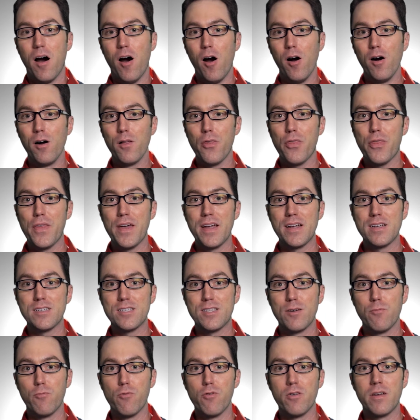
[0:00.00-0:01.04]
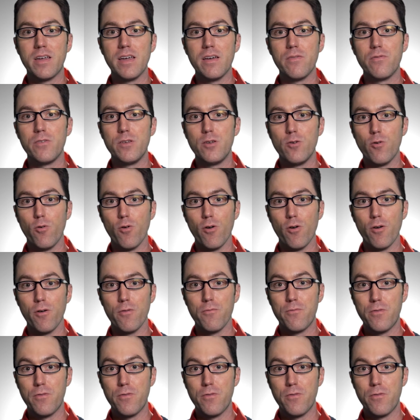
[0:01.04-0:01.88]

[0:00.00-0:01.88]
all things that will give your